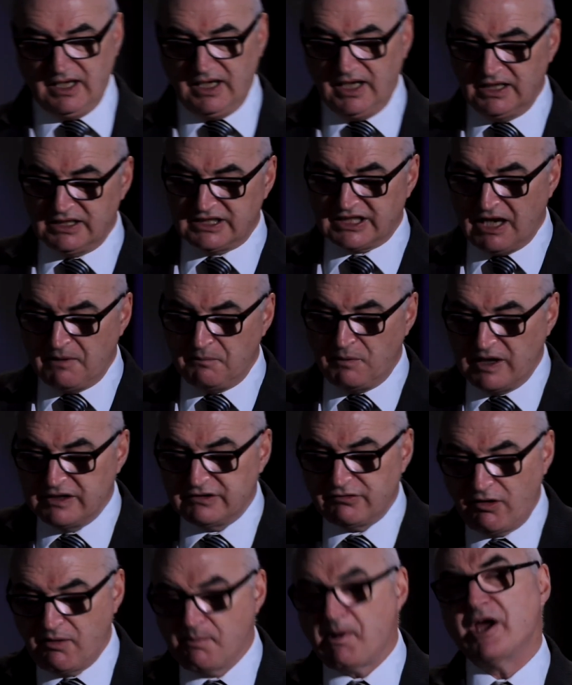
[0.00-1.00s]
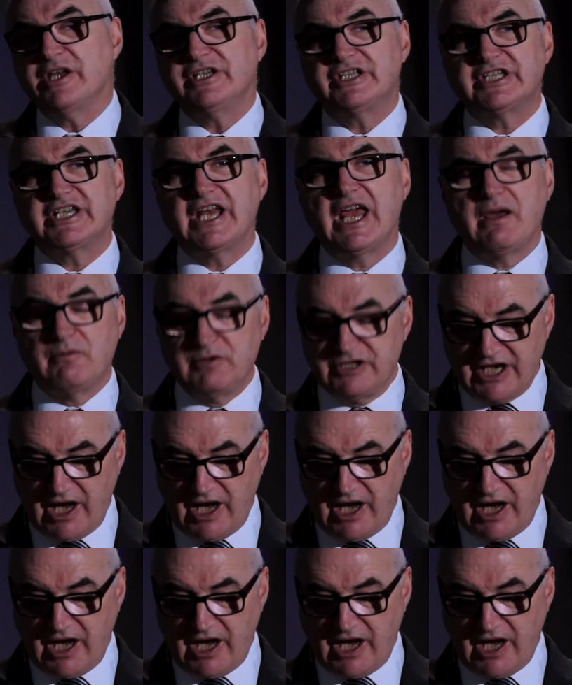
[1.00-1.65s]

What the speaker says: In some ways, we might say it was